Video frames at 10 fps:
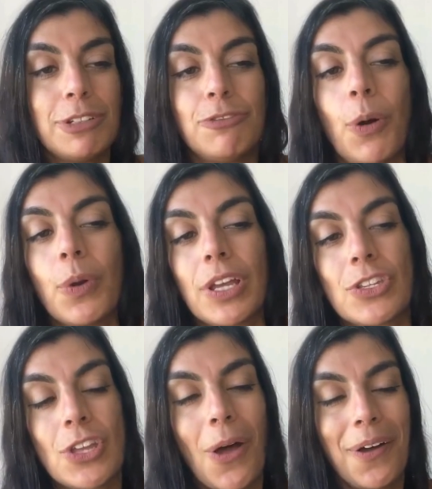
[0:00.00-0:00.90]

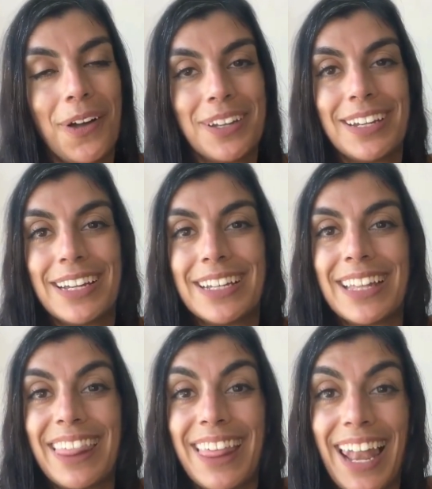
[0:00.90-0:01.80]
focus on
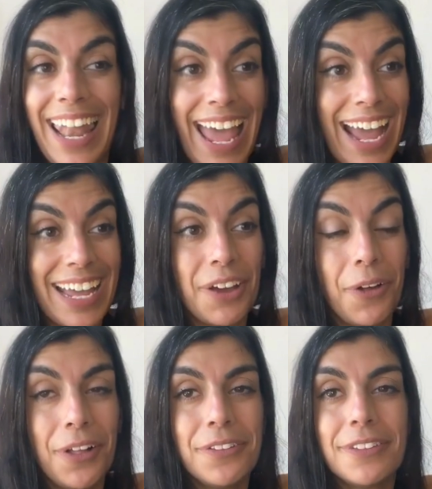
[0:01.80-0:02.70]
the lack,
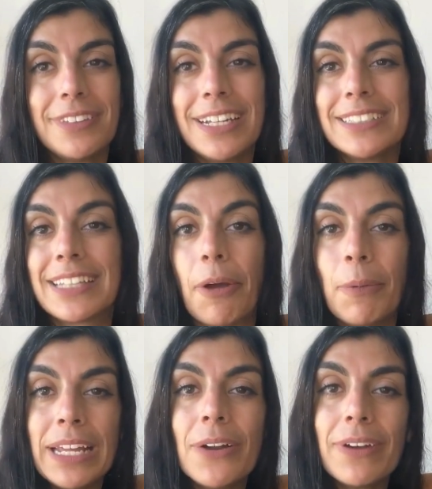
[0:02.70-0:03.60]
all the things that
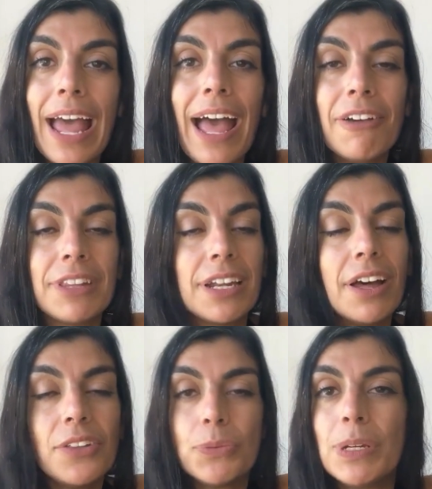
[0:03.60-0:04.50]
we don't have, that
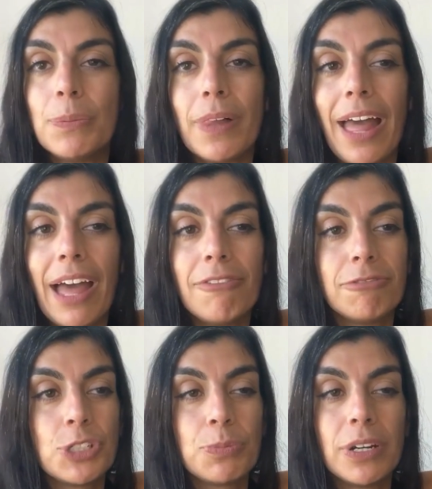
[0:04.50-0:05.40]
other people have,
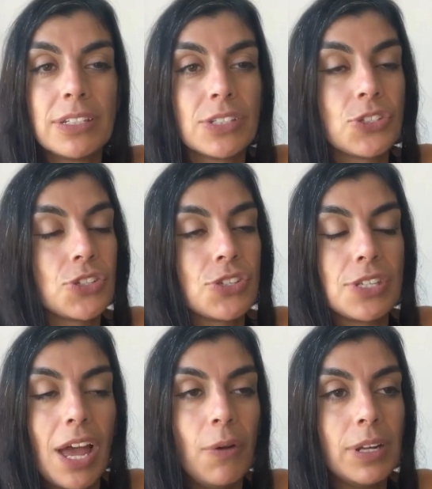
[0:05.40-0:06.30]
which brings us just
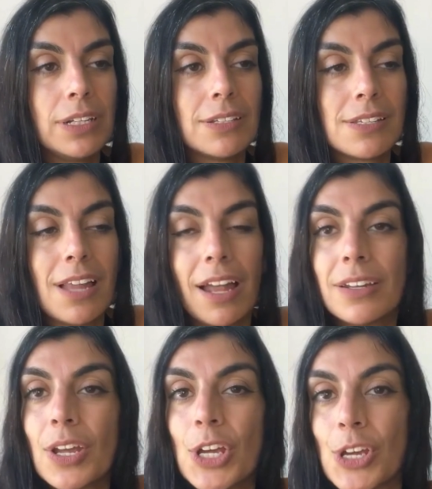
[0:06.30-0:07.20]
down and it's not
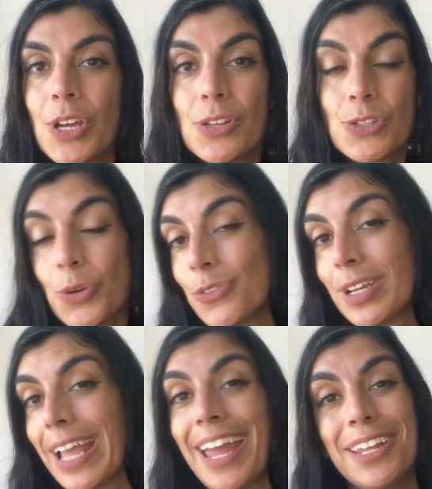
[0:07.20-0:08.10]

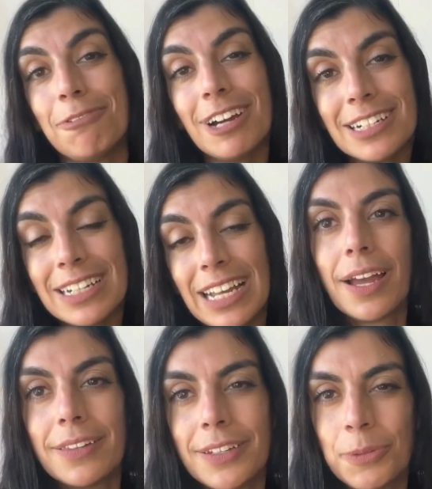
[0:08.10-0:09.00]
serving anyone.
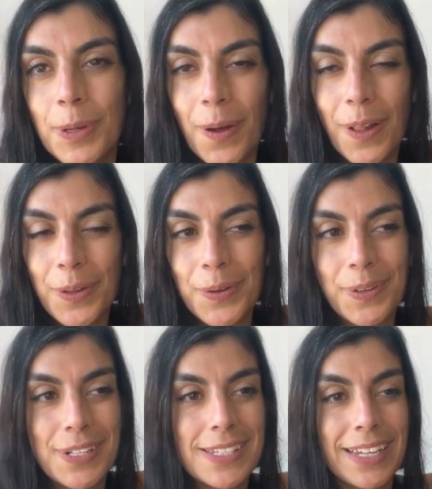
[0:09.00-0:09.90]
I think we all
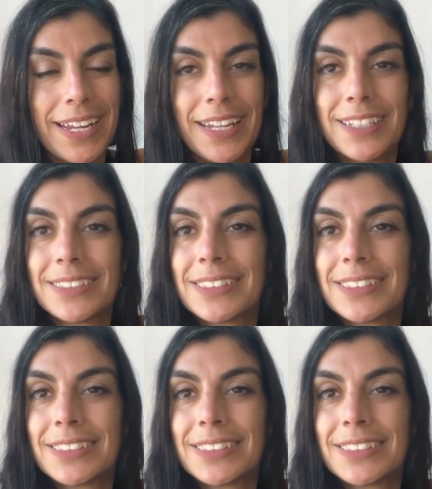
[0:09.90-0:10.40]
heard sayings